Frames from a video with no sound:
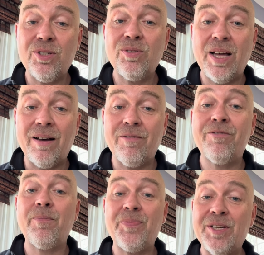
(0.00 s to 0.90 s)
you
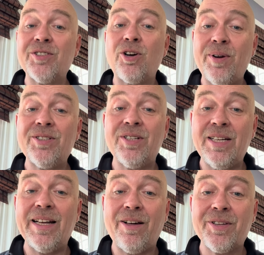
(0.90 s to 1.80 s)
love is going to
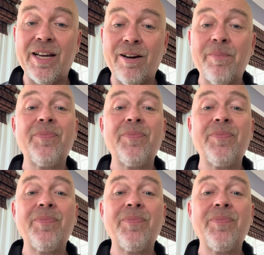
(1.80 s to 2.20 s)
need healthcare.